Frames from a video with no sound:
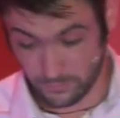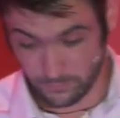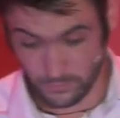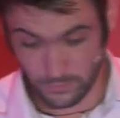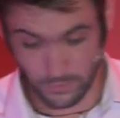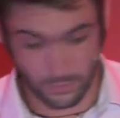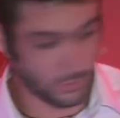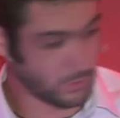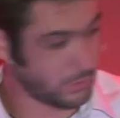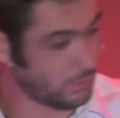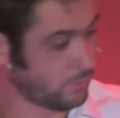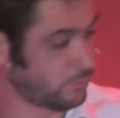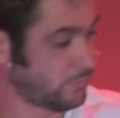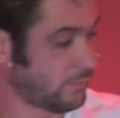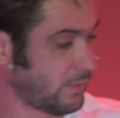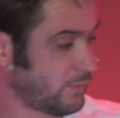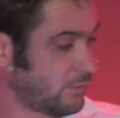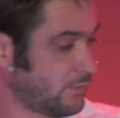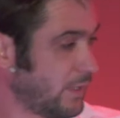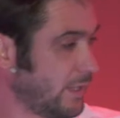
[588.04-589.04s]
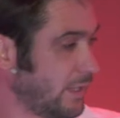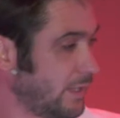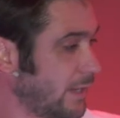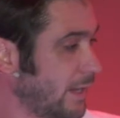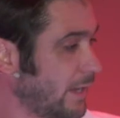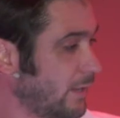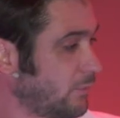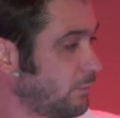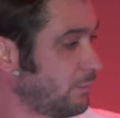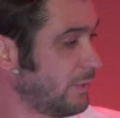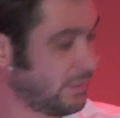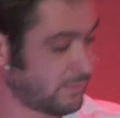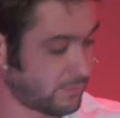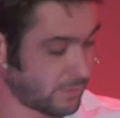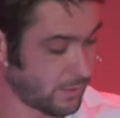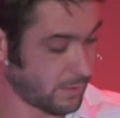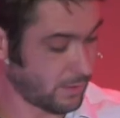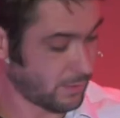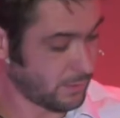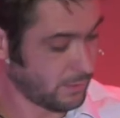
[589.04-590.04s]
of you know, a U16 gas
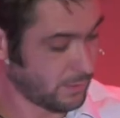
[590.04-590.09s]
meter,